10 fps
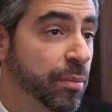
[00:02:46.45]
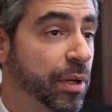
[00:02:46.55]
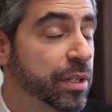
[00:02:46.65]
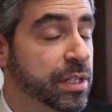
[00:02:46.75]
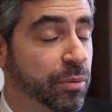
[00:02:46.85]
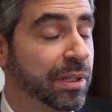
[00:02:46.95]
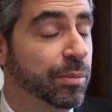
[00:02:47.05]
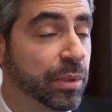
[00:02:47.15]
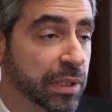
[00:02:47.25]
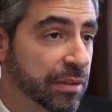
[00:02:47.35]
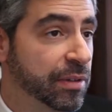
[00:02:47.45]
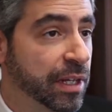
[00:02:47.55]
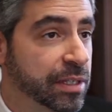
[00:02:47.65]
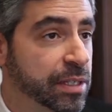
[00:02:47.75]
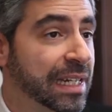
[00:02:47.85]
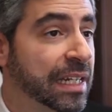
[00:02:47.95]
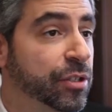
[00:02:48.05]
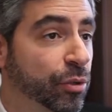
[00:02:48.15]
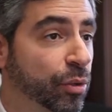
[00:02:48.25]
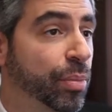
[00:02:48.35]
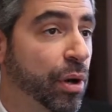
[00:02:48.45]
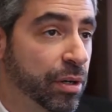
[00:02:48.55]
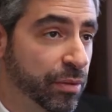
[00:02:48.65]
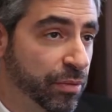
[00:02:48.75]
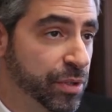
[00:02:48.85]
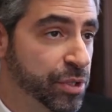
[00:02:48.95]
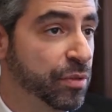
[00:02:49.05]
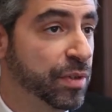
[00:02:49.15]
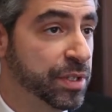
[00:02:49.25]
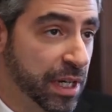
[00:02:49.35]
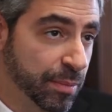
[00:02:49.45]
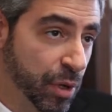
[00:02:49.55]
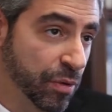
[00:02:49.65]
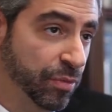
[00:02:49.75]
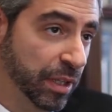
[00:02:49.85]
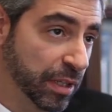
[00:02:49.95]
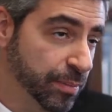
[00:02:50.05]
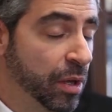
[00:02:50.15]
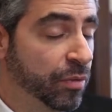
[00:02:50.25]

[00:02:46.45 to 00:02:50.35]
because I really believe that it's an integral part of the service that I'm offering them.